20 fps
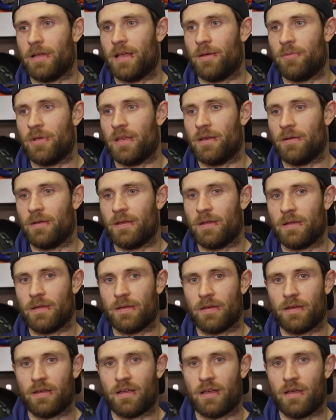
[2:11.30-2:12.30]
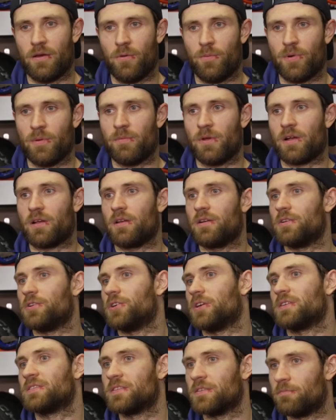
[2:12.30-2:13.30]
mean, I hope I'm not going to
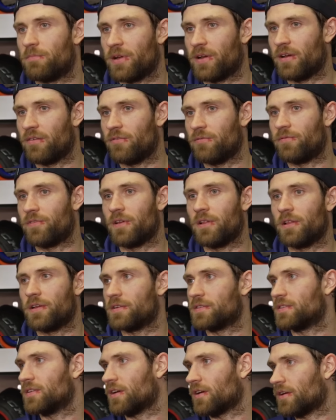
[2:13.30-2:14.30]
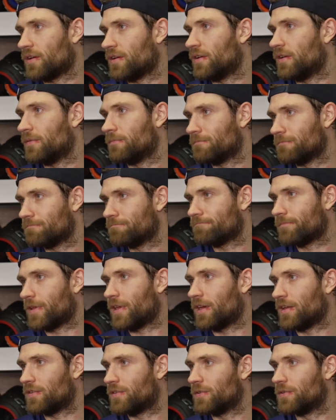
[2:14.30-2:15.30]
jinx it, but I have a feeling it's not going to
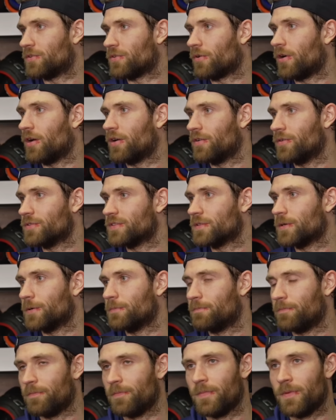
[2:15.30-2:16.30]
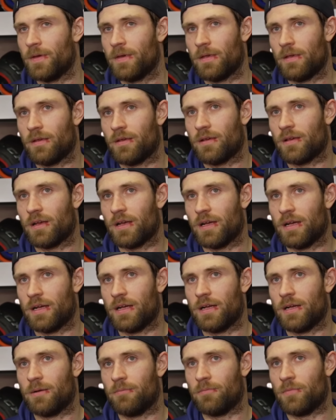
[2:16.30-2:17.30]
get to Toronto. So,
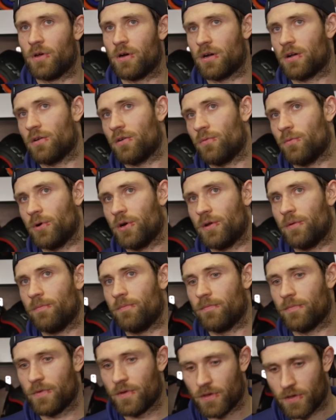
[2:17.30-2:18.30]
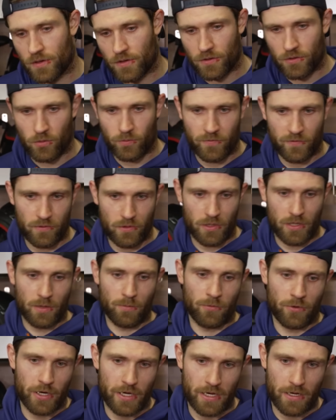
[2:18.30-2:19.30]
knock on wood, hopefully
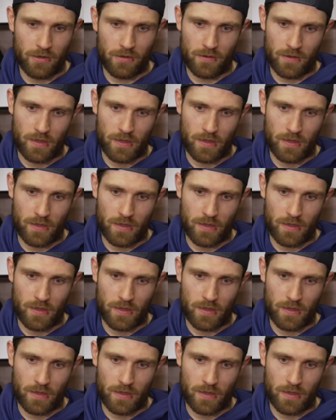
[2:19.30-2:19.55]
I'm right.